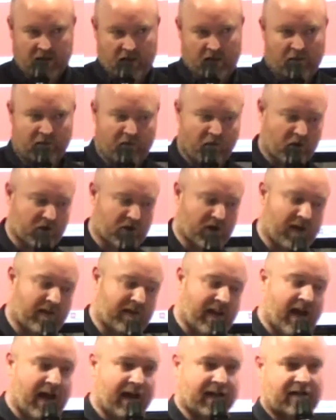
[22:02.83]
And unfortunately,
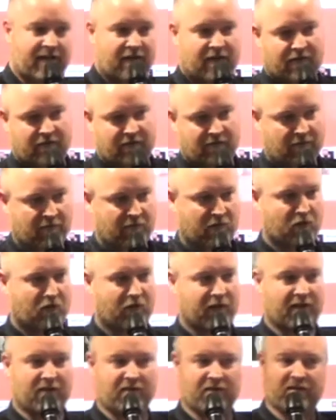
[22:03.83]
her dad
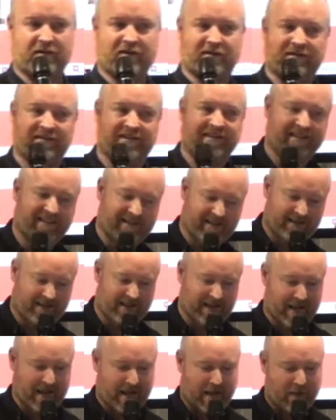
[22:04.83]
saw this,
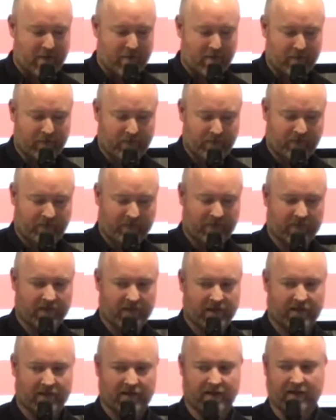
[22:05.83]
um,
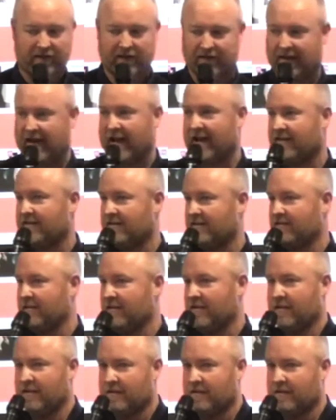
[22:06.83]
and the dad's